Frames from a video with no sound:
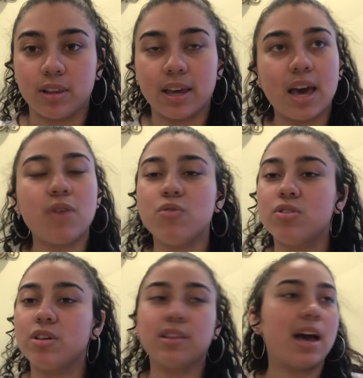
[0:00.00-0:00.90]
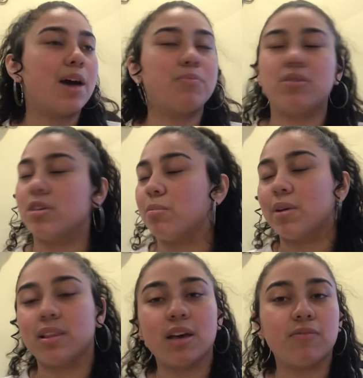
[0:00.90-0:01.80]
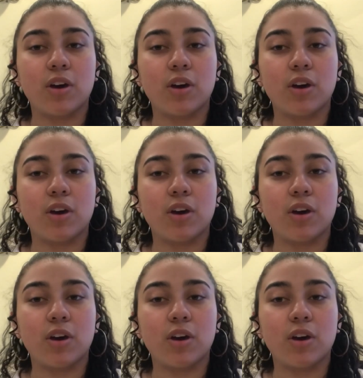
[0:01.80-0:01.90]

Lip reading: Like, everything that happens in my life,